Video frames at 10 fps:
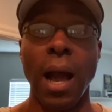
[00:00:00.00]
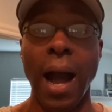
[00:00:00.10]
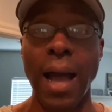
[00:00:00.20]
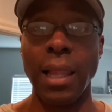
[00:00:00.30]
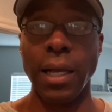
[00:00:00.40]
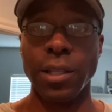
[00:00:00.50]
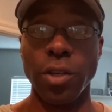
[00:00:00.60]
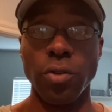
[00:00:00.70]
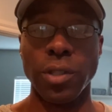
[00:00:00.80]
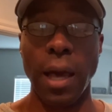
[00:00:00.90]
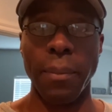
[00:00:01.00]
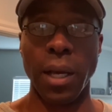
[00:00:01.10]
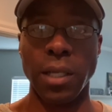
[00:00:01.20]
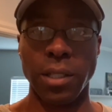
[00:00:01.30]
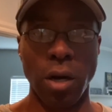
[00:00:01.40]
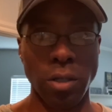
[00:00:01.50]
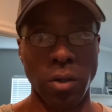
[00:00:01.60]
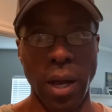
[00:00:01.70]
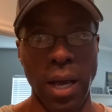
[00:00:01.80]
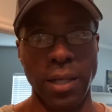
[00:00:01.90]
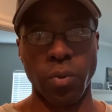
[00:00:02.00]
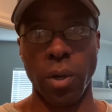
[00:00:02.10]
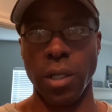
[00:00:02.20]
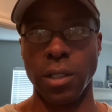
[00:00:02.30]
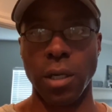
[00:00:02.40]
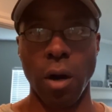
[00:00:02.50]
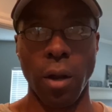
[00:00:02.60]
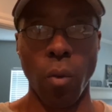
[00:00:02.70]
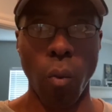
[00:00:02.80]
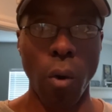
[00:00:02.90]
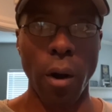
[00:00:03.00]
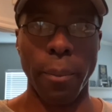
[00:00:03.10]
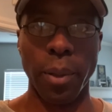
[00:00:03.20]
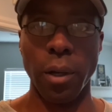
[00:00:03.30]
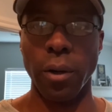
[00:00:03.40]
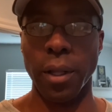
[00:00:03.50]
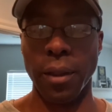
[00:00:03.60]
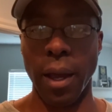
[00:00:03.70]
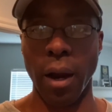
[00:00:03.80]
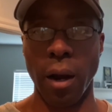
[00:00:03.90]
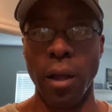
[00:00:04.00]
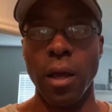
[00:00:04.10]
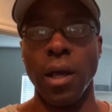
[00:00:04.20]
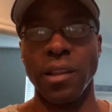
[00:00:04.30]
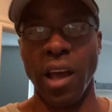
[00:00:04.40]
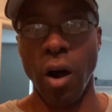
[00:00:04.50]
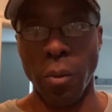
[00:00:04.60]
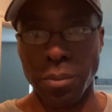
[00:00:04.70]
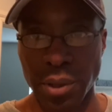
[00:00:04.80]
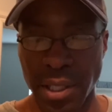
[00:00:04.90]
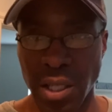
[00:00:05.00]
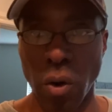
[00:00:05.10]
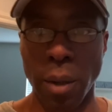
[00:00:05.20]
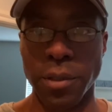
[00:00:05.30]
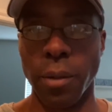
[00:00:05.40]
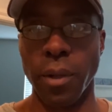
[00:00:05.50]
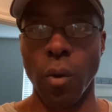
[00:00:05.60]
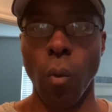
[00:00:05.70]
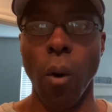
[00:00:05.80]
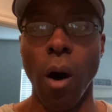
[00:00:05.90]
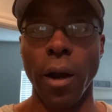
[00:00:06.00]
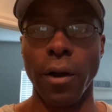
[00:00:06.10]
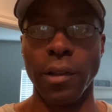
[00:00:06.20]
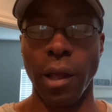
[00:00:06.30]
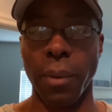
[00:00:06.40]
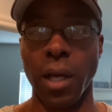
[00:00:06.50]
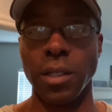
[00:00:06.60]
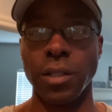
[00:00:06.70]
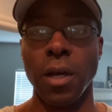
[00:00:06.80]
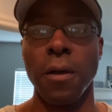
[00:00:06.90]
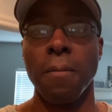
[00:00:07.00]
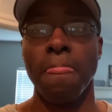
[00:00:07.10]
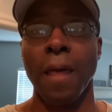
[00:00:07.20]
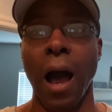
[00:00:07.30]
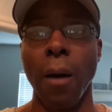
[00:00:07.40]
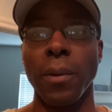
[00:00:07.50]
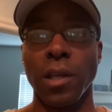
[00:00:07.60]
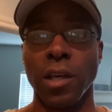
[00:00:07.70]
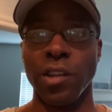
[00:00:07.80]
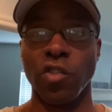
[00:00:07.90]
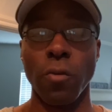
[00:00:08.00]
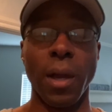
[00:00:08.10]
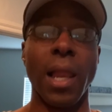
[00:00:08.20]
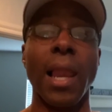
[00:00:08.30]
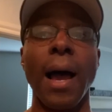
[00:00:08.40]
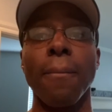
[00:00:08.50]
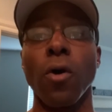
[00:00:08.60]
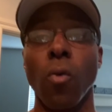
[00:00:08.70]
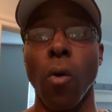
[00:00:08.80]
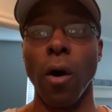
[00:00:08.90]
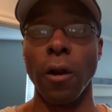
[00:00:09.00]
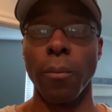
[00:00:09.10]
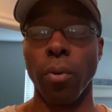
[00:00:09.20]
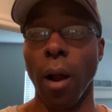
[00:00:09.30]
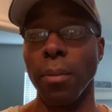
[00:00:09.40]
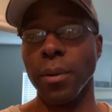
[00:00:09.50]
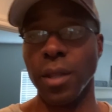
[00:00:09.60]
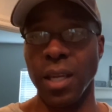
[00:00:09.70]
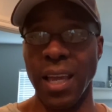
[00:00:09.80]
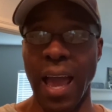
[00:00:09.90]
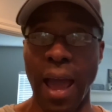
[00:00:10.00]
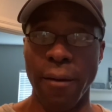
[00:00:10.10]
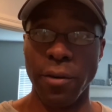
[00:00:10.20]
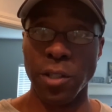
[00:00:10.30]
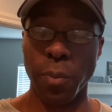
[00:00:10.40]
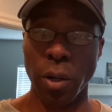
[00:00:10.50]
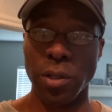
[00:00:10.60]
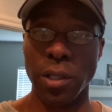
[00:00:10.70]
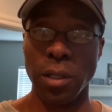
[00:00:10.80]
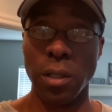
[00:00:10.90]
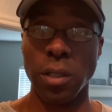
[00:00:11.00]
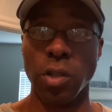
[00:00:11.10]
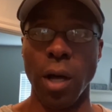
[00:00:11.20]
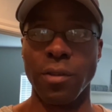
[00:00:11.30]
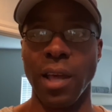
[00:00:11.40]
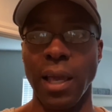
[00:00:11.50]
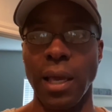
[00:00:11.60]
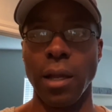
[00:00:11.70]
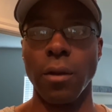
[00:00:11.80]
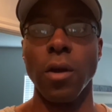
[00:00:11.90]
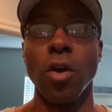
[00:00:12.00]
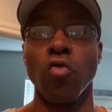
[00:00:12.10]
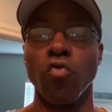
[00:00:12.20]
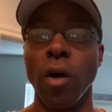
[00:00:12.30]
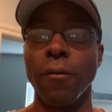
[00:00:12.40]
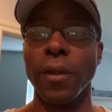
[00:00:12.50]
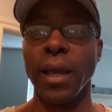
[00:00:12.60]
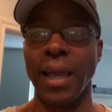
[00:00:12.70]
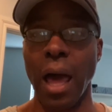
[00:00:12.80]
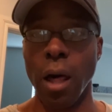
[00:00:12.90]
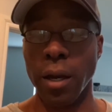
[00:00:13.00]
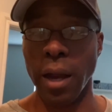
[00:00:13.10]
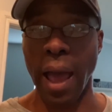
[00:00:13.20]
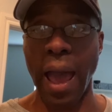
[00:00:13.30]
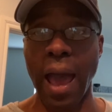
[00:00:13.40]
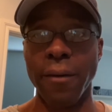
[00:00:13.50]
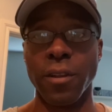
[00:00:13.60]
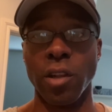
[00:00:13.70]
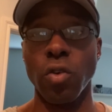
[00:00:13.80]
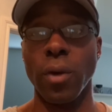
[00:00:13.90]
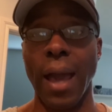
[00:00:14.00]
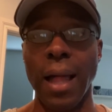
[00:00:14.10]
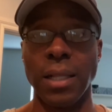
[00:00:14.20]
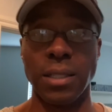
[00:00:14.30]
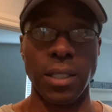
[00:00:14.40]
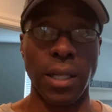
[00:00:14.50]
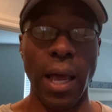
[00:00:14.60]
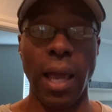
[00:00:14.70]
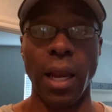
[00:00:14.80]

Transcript: I like to use that because it also has what is called a water pill in there to help soak up some of the water intake because I'll be consuming a lot more water probably than the average person. So I'll take in roughly a gallon and a half to two gallons a day.